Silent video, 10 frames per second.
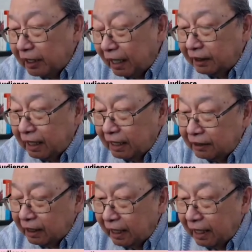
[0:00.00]
by
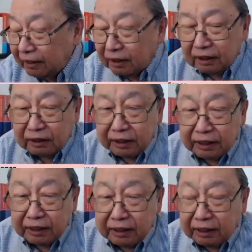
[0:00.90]
1988,
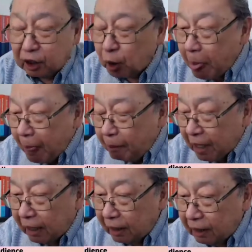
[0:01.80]
the
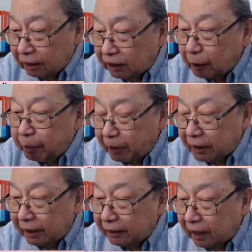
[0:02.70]
CPP
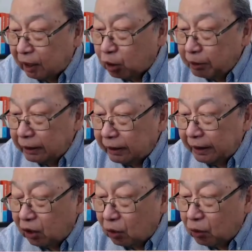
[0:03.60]
Central
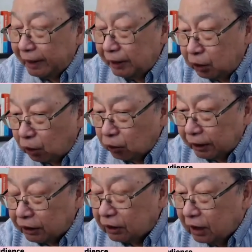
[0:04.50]
Committee already
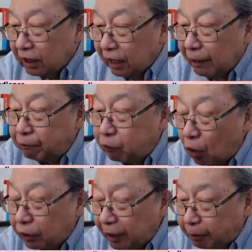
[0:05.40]
noticed a
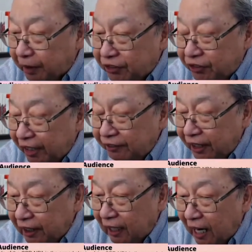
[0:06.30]
40%
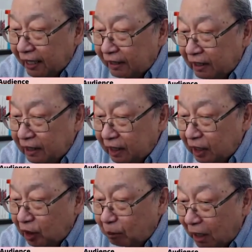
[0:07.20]
decline
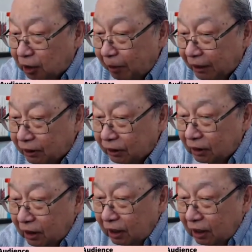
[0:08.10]
in the mass base.